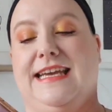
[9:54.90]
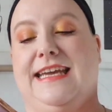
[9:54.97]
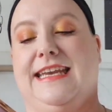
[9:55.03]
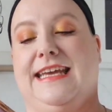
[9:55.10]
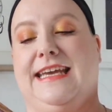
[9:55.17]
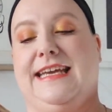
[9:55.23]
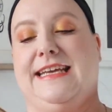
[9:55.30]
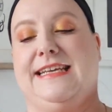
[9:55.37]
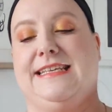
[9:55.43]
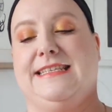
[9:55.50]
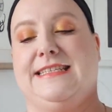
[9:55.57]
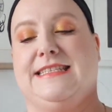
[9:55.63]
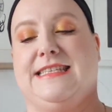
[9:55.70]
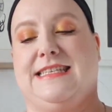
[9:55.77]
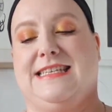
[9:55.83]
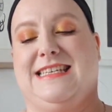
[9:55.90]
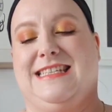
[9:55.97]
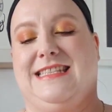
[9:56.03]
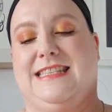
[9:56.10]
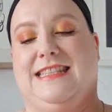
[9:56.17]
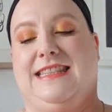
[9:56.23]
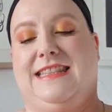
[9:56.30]
It is
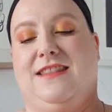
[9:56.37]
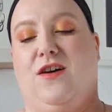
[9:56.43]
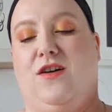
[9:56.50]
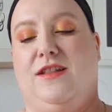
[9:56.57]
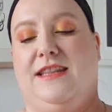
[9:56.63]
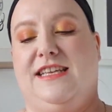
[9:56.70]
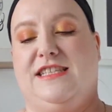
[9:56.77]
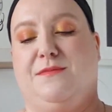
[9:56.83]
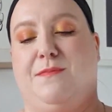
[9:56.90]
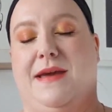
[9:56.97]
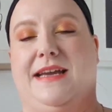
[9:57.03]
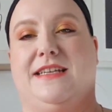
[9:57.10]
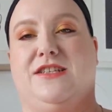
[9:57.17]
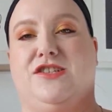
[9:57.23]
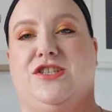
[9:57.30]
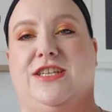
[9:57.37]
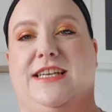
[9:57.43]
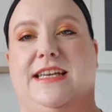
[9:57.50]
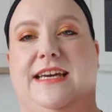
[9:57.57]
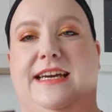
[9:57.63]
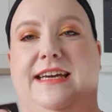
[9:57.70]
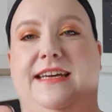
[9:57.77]
all this baked
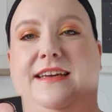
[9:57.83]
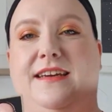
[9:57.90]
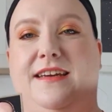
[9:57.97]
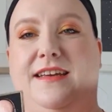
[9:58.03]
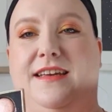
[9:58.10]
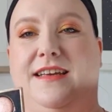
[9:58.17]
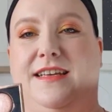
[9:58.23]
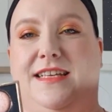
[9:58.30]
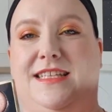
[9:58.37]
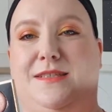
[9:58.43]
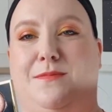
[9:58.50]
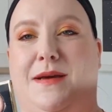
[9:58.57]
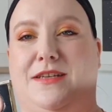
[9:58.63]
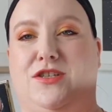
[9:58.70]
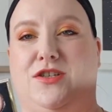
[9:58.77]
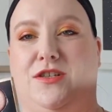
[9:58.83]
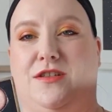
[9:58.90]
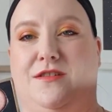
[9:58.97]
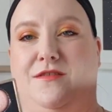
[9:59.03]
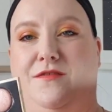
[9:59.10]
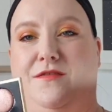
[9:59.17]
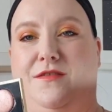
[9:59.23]
Chile
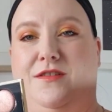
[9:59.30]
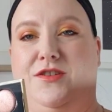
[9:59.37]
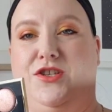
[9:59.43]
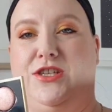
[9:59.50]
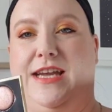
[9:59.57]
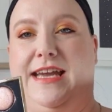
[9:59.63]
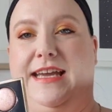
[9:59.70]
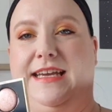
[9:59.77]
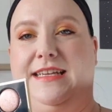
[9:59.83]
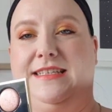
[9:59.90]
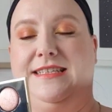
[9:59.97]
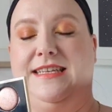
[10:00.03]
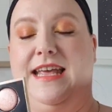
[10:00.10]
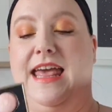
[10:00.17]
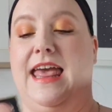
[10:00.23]
special shade,